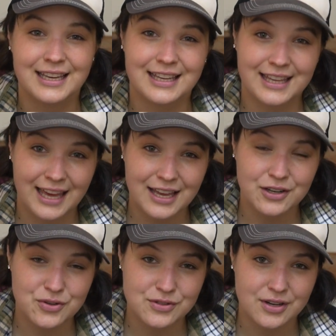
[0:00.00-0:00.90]

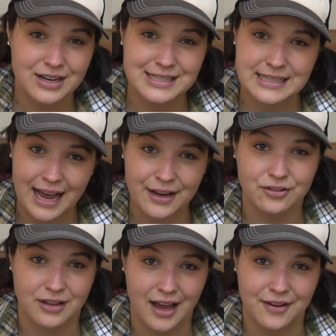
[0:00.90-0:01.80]
can use our entire
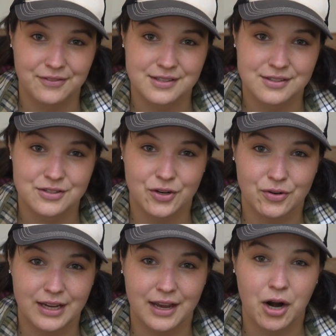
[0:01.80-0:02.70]
lives to
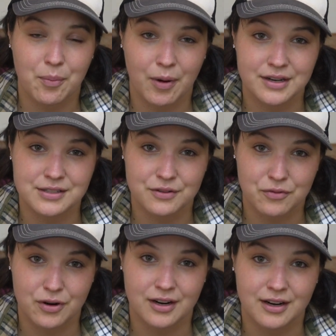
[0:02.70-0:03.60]
create our bodies of
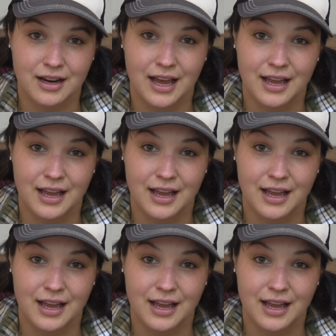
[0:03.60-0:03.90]
work,